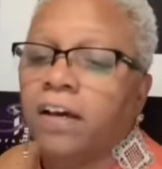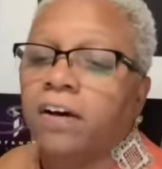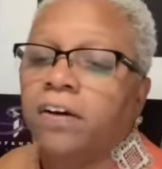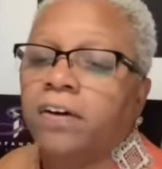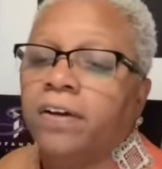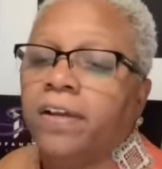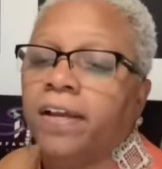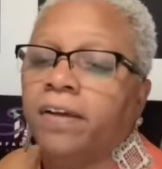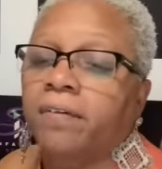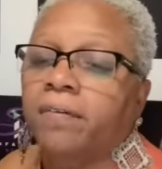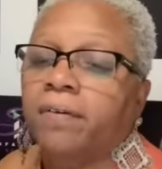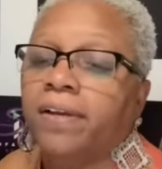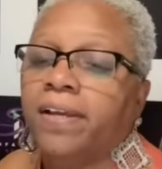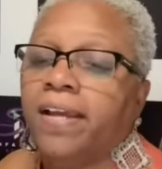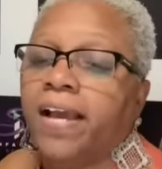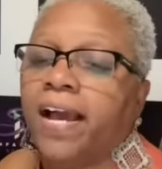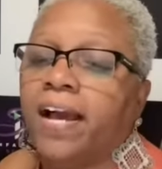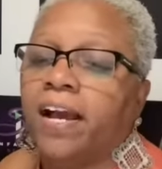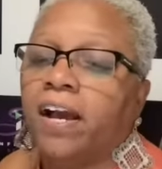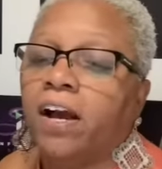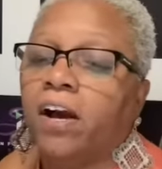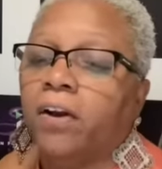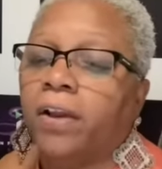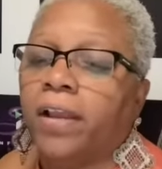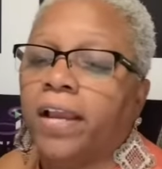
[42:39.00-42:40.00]
Okay, we
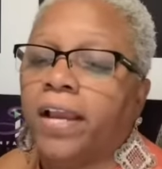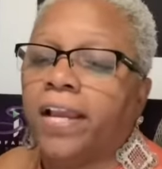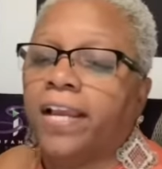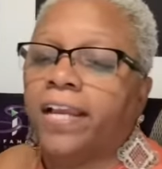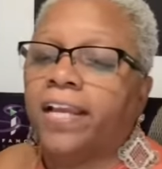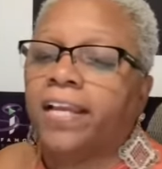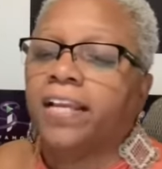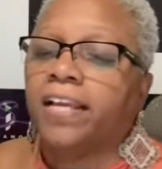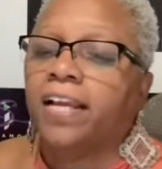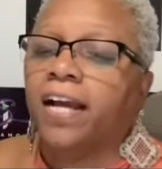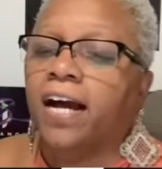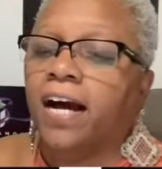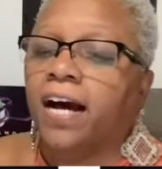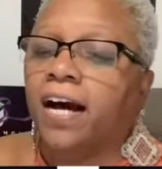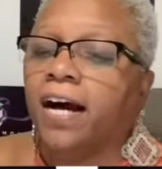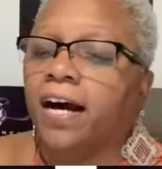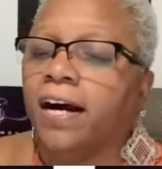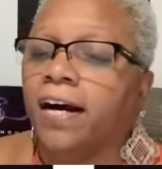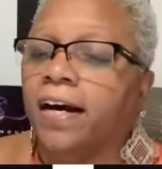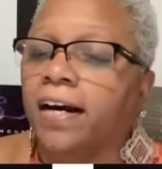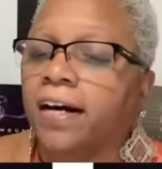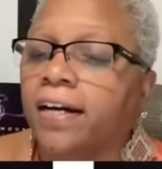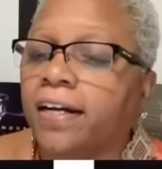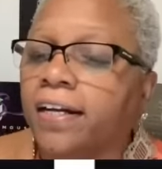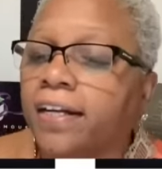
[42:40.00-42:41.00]
got,
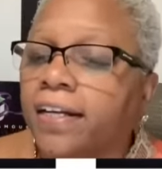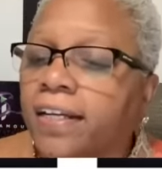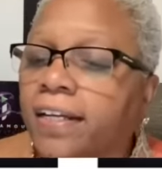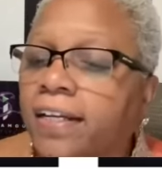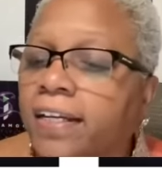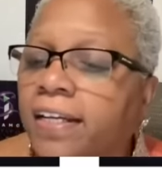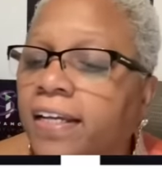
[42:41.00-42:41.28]
Kaish,